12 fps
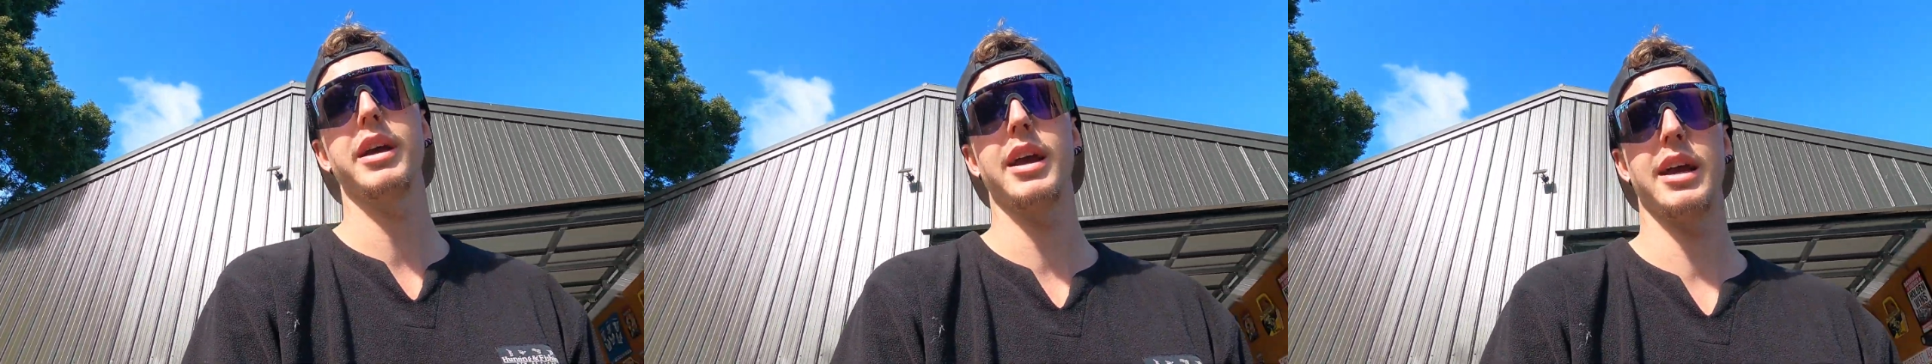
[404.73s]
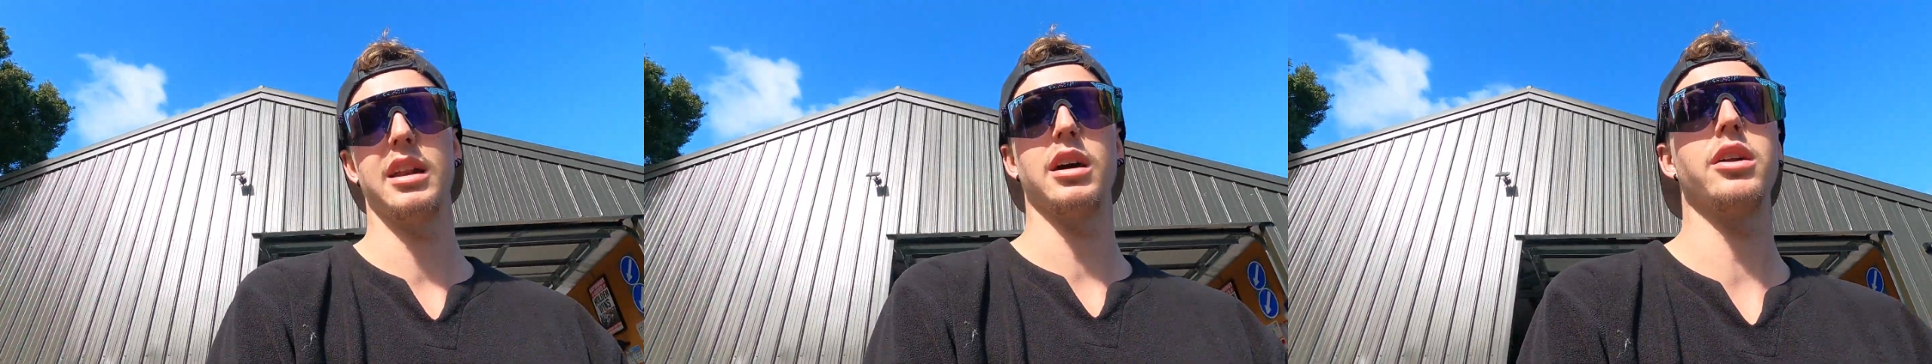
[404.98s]

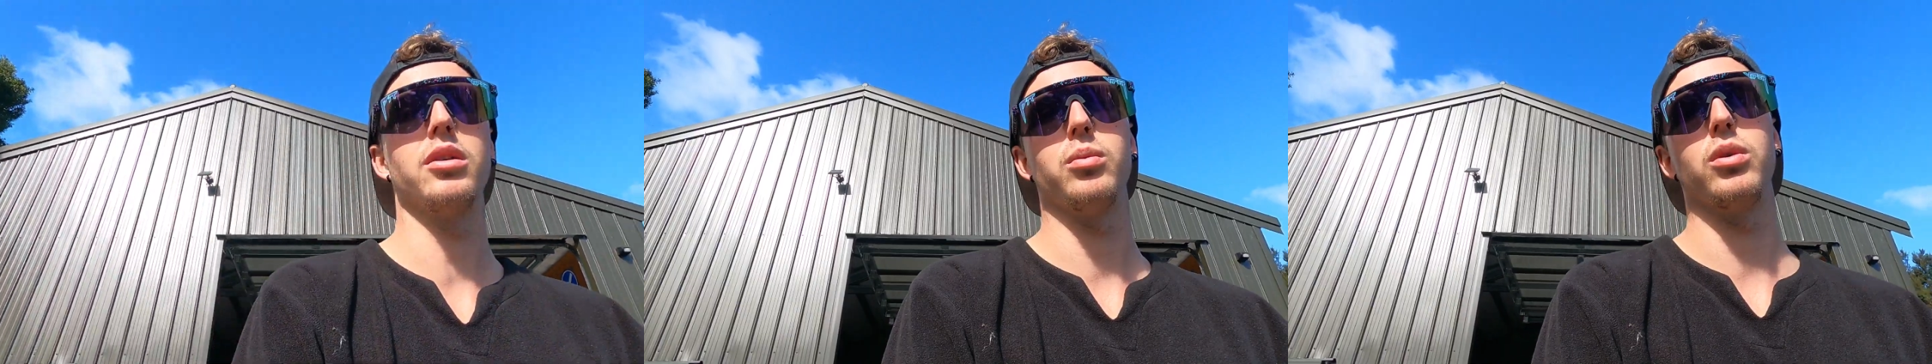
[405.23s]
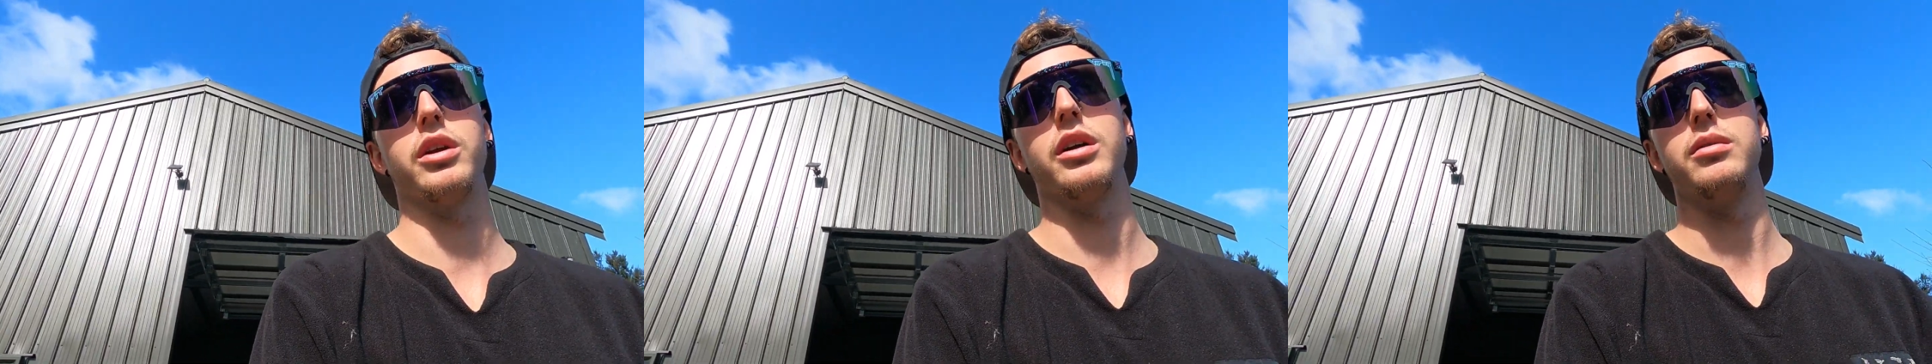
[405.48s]
and I don't
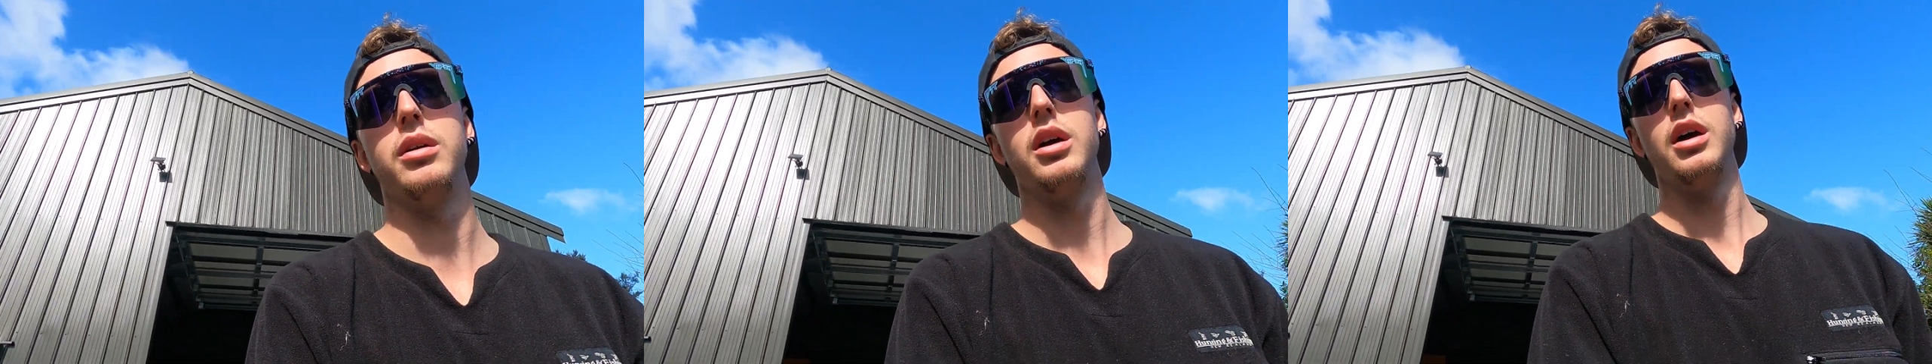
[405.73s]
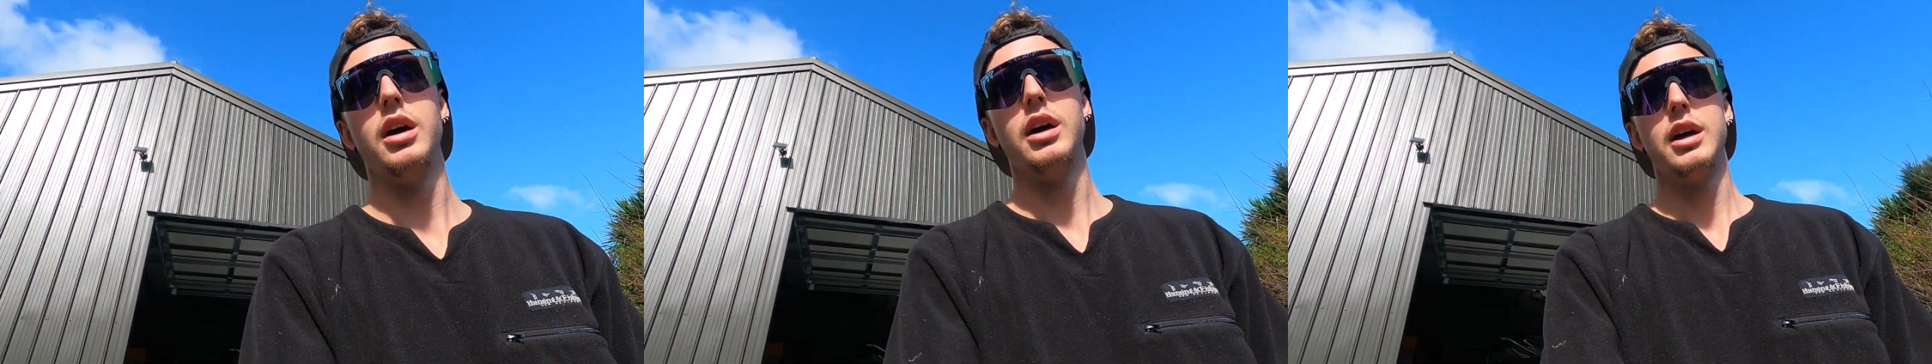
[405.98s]
want to
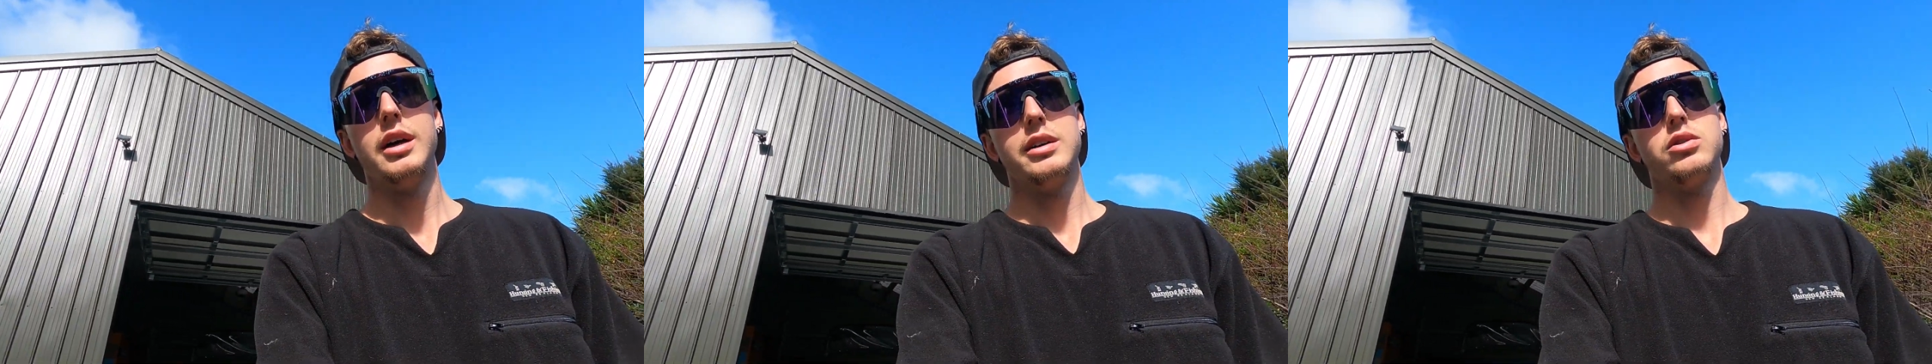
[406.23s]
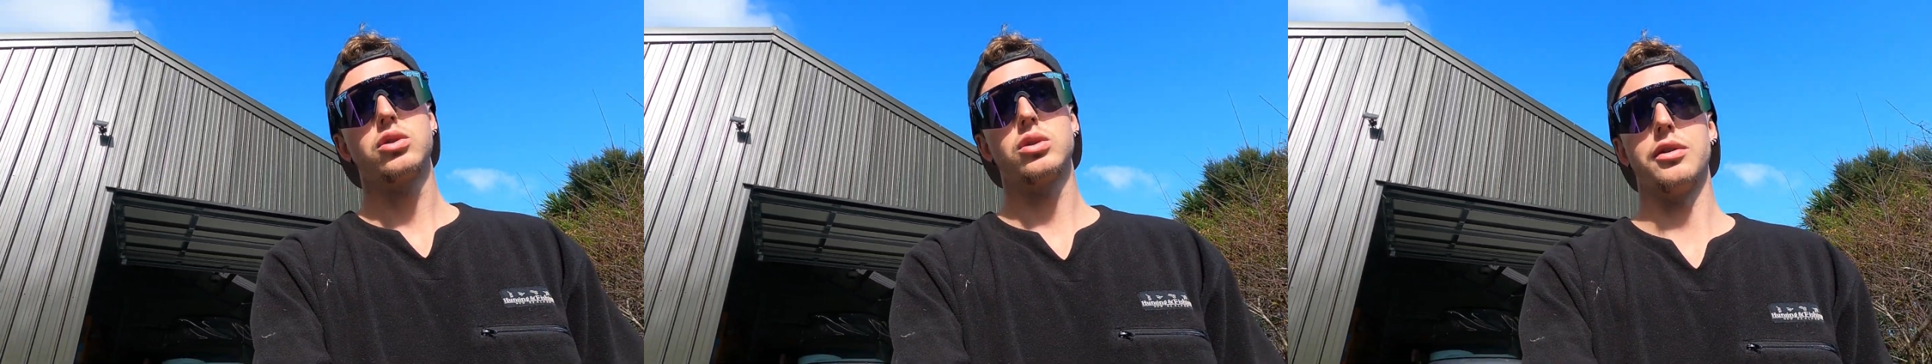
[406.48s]

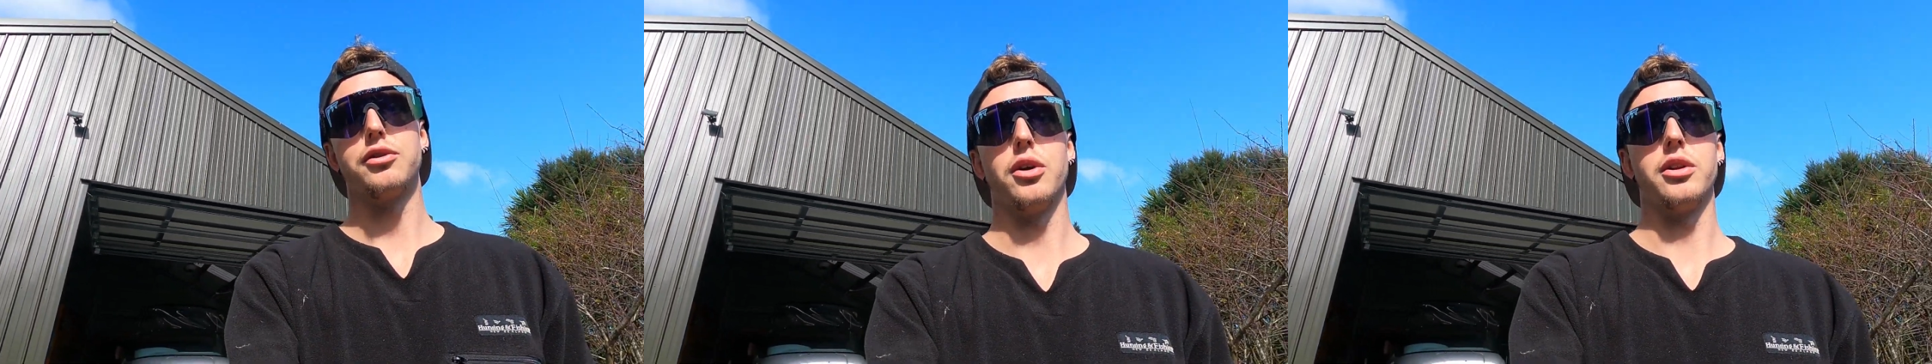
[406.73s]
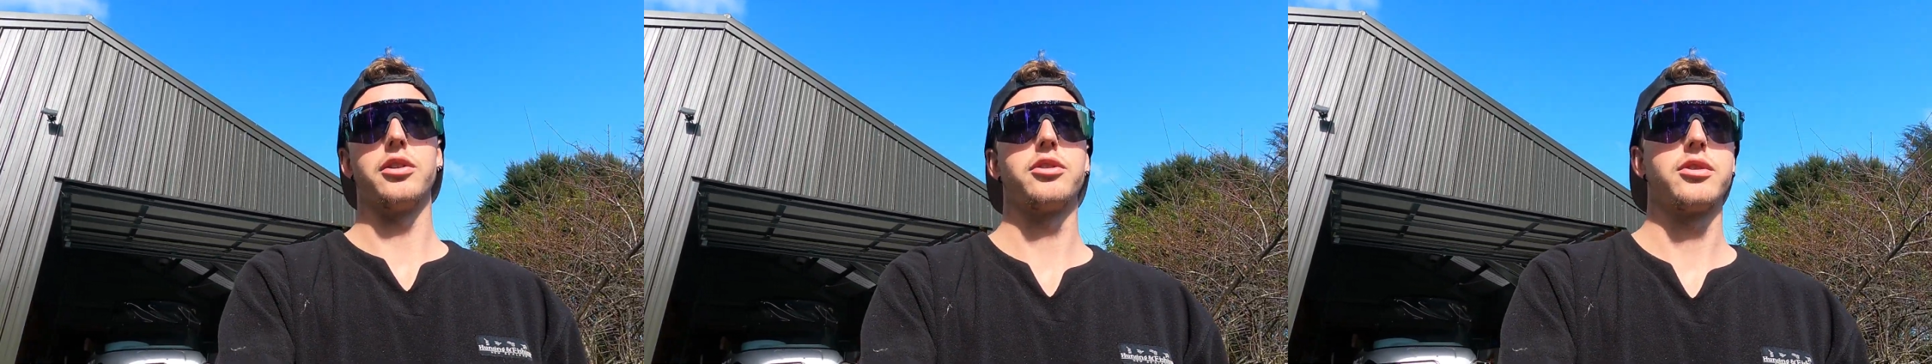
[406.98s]
drift on
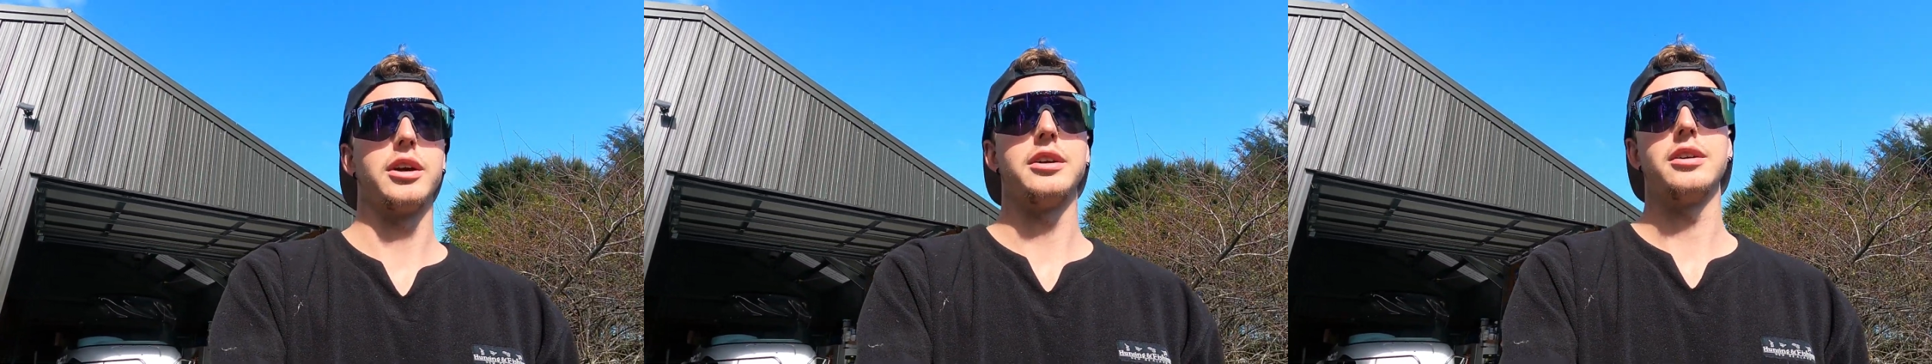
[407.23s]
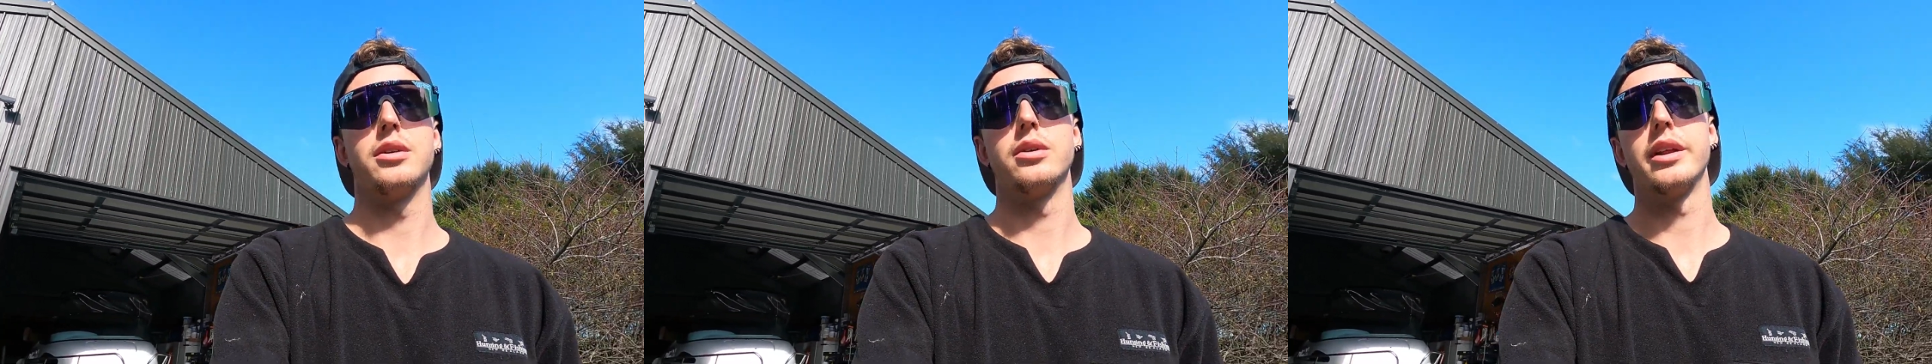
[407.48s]
the street
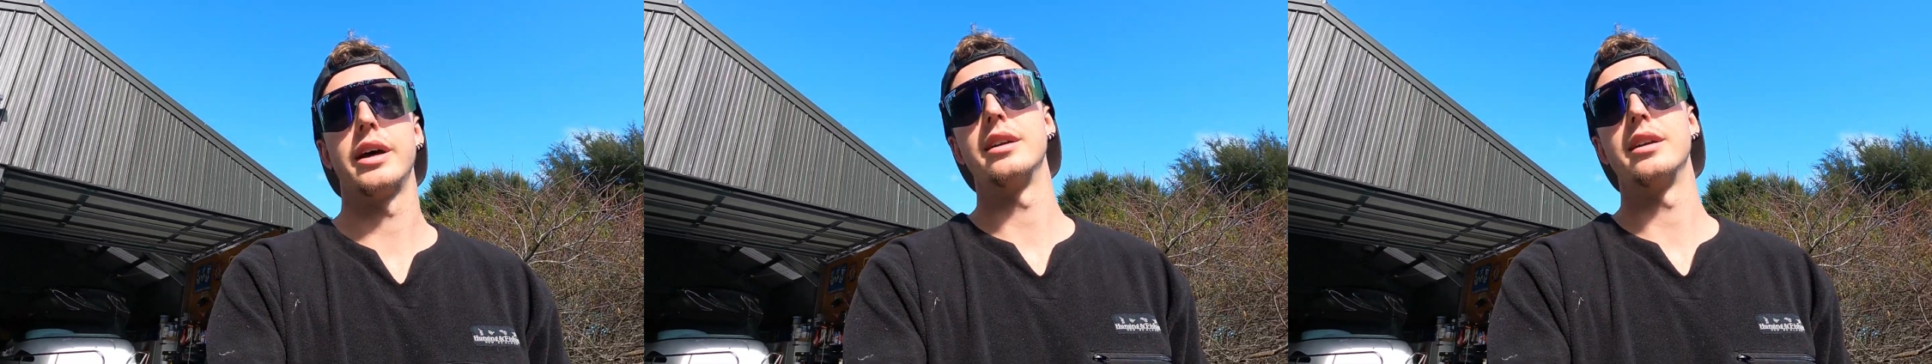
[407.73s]
and all that.